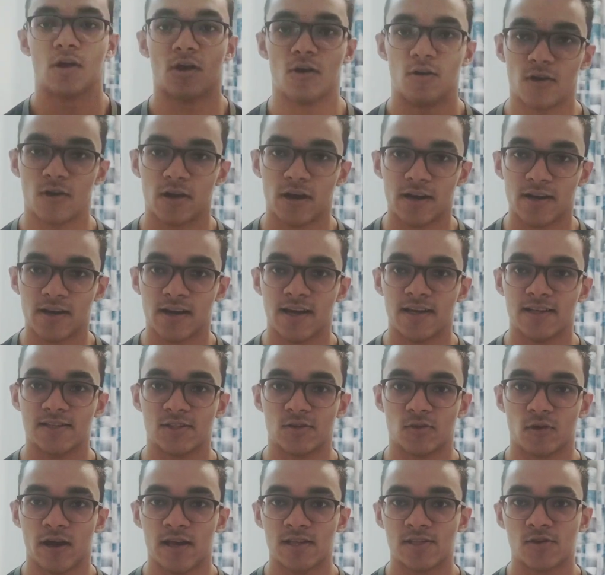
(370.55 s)
Alright guys,
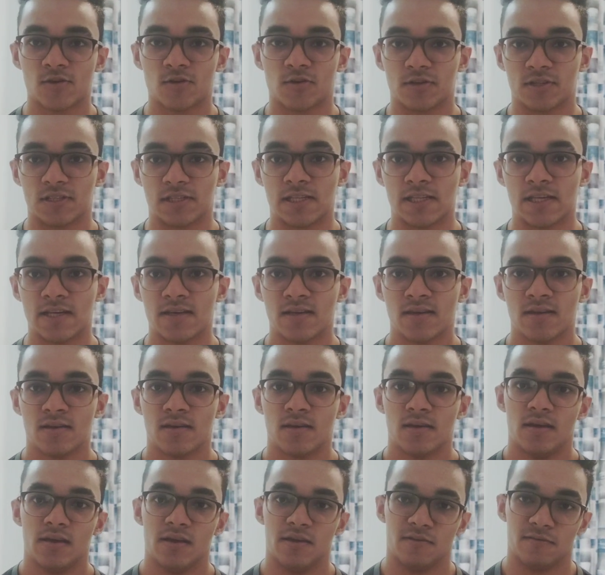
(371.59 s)
so as you could see,
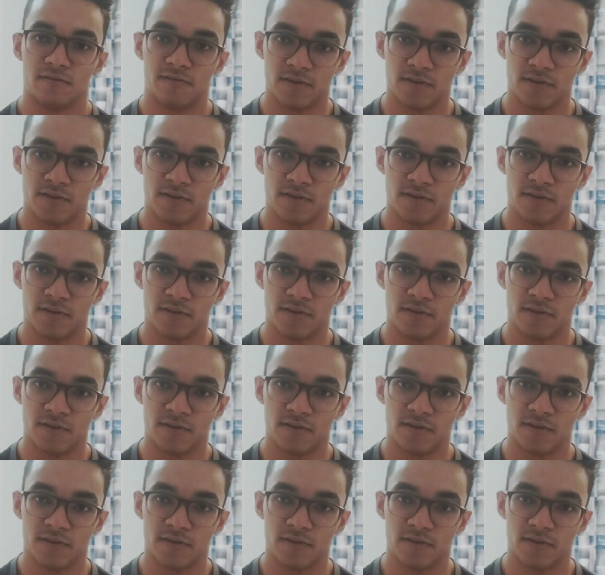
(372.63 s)
in